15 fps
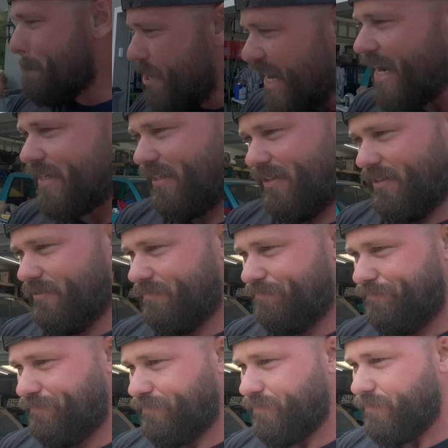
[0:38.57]
But
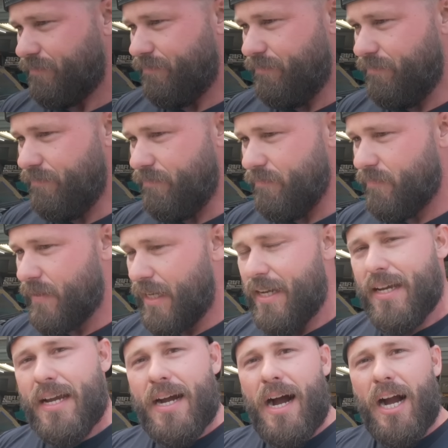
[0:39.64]

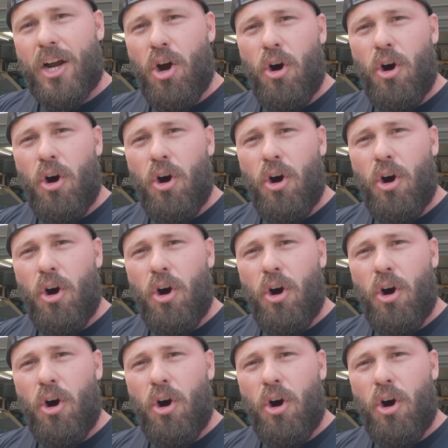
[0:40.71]
I